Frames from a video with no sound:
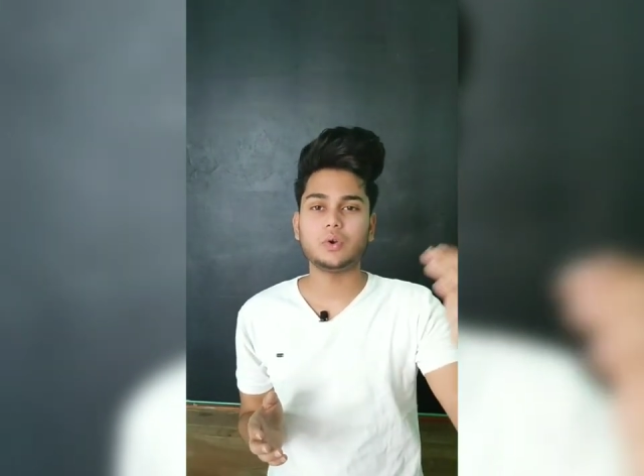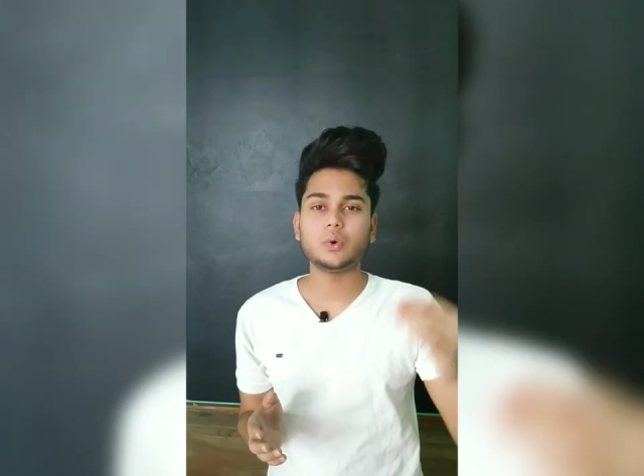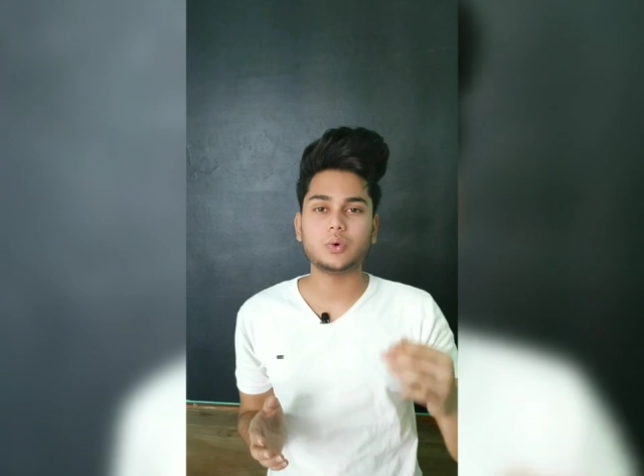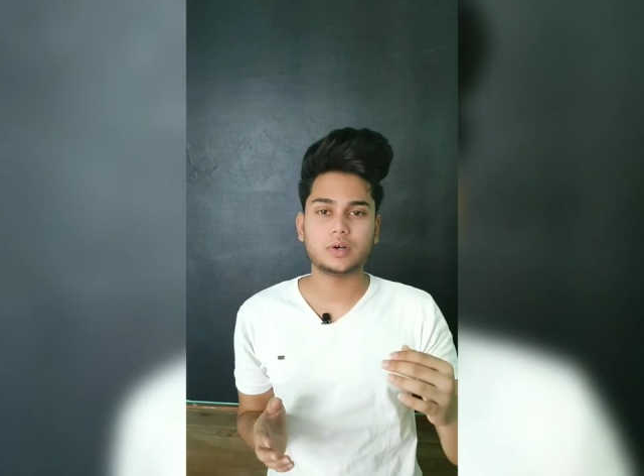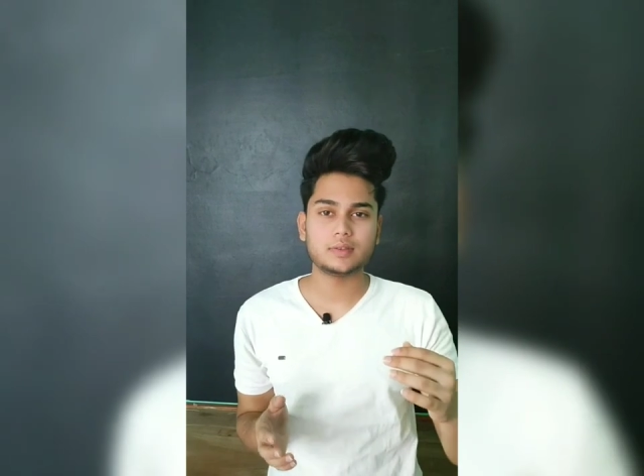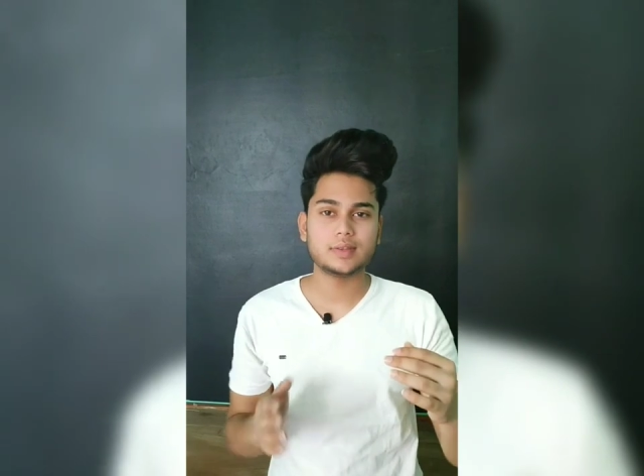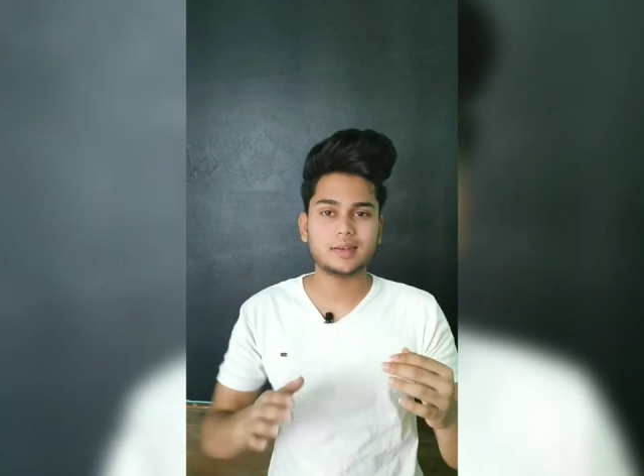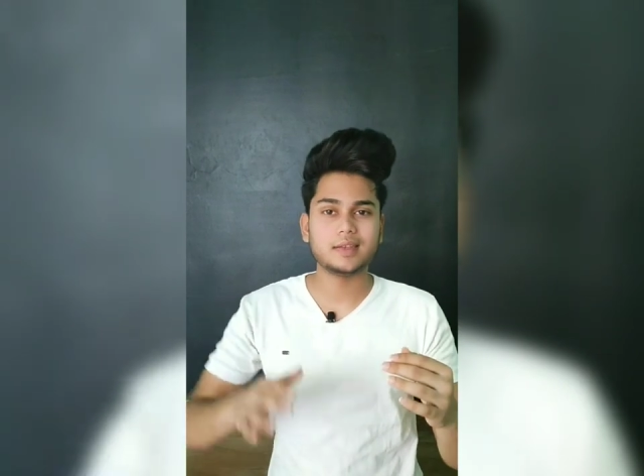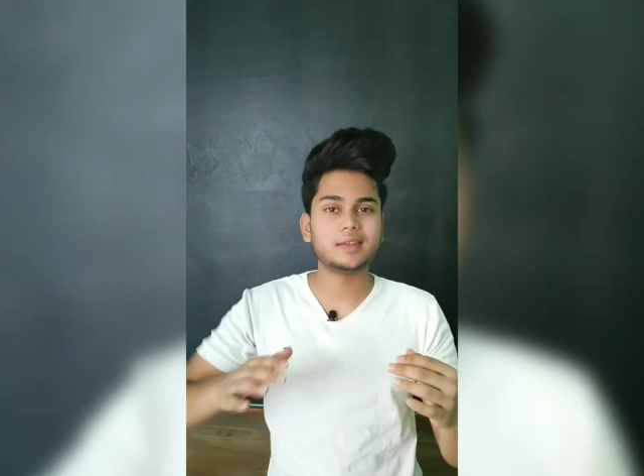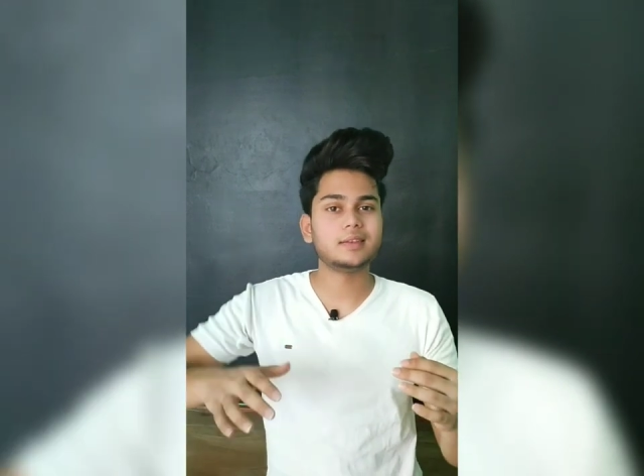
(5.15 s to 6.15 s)
lower
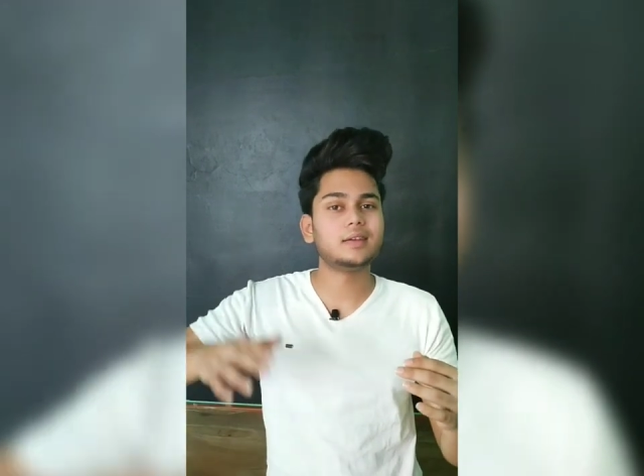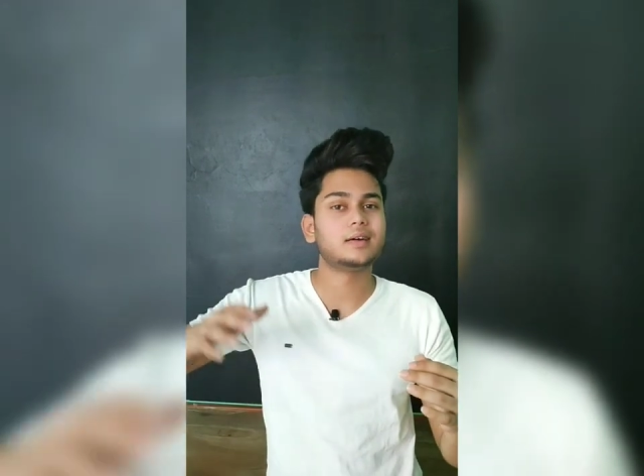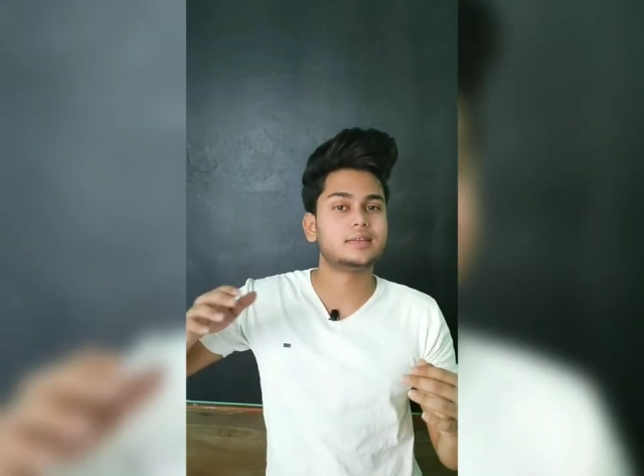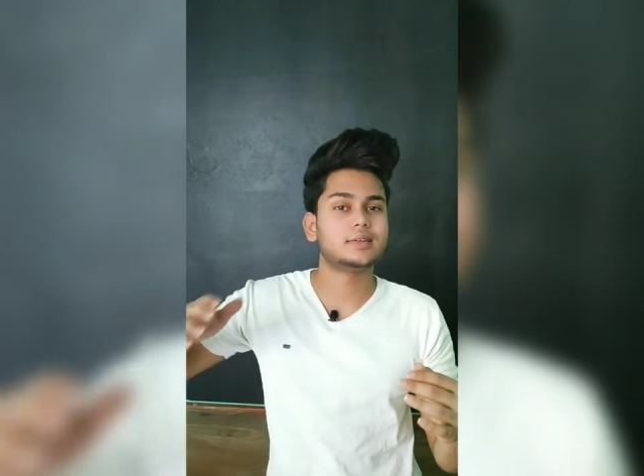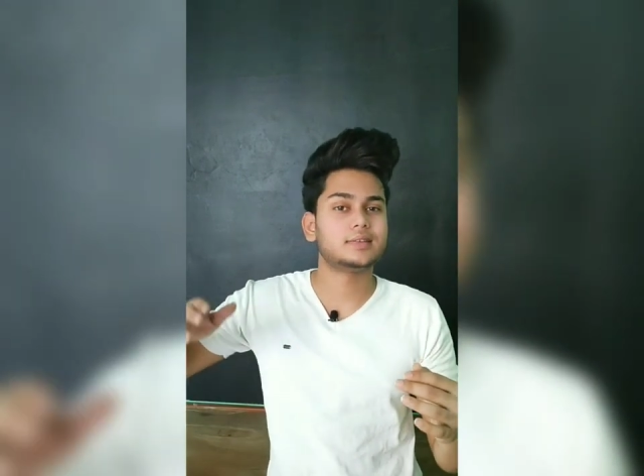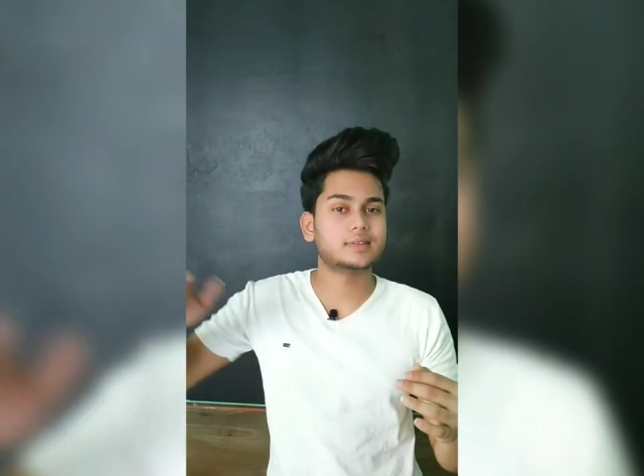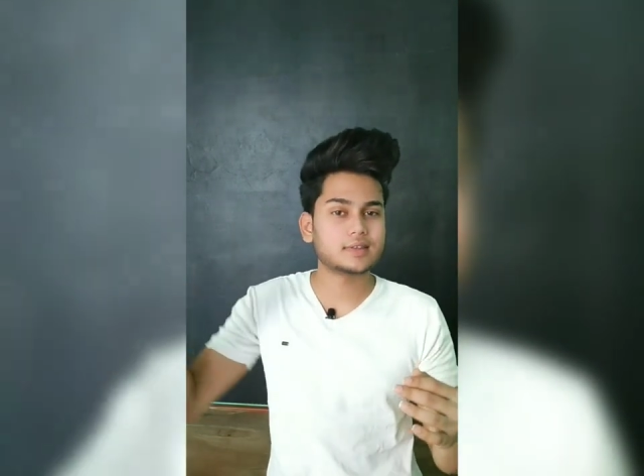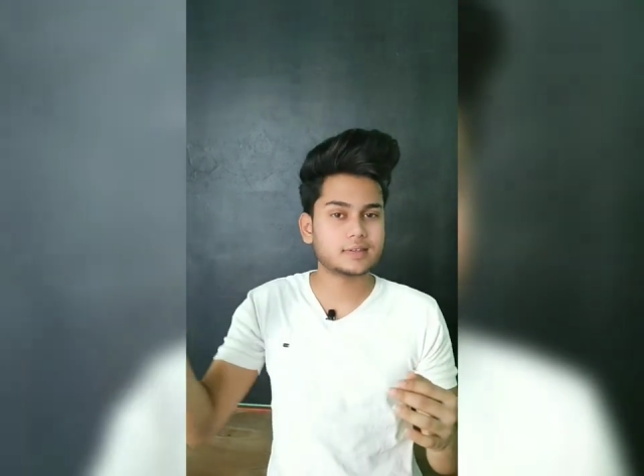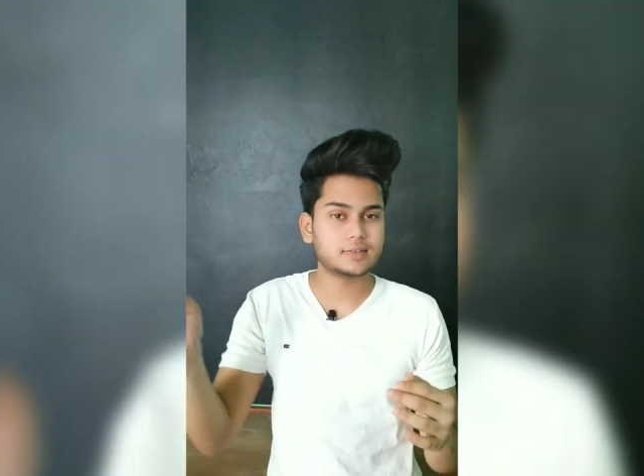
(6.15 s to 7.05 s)
than any other thing